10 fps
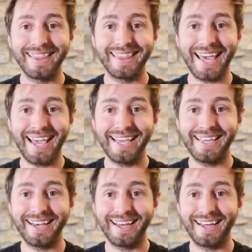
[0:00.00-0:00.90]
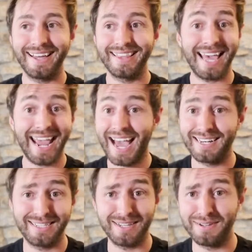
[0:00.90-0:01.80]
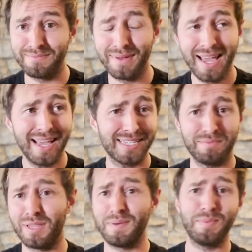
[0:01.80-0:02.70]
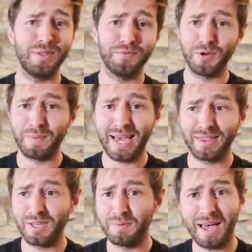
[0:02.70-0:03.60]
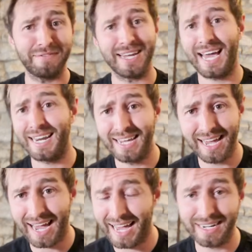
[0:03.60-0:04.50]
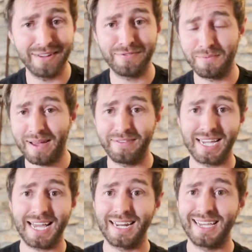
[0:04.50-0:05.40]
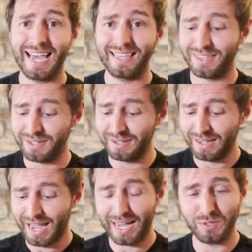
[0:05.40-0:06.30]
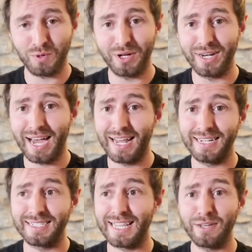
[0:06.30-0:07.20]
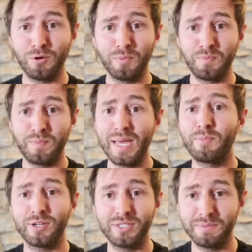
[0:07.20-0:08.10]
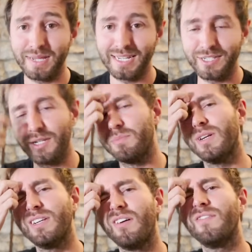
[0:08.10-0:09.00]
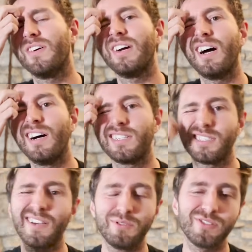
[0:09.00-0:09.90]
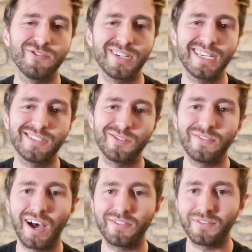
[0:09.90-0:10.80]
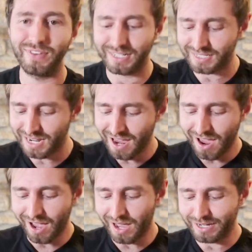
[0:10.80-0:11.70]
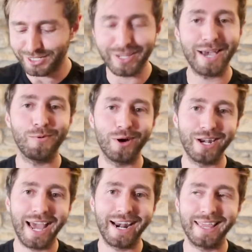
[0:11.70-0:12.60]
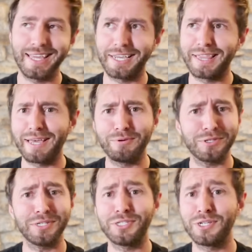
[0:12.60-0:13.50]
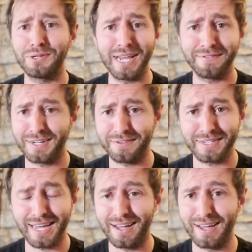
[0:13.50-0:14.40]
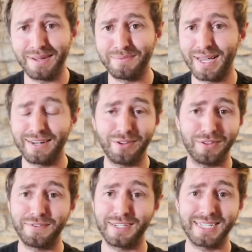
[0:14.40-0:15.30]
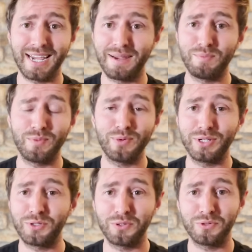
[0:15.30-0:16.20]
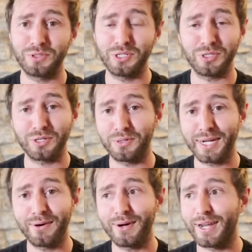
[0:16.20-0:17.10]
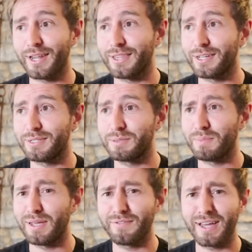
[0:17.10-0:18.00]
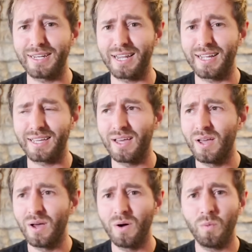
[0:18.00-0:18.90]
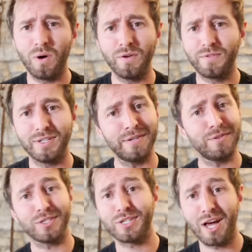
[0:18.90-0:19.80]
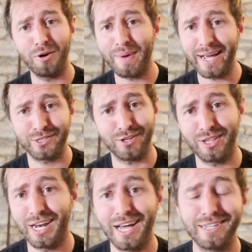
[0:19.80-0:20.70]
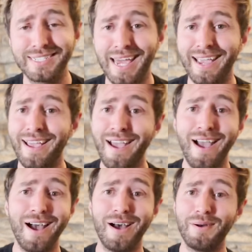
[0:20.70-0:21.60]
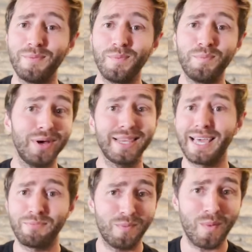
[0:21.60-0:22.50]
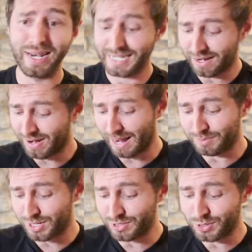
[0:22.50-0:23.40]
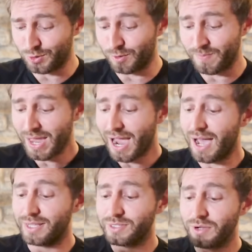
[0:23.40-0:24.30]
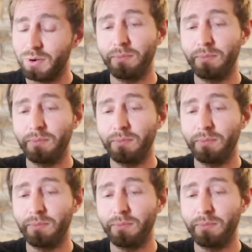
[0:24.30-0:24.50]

they had them. Some other people in the room had them. Anna from Avec Anna had one, and they all peer pressured me into, but not very hard because I was already sort of half convinced to get one. And I think there was only 2 left after that. And on the first day, I'm pretty sure she sold out, and I think she may have had like one of the different style bags on the last day, but they went down an absolute storm. So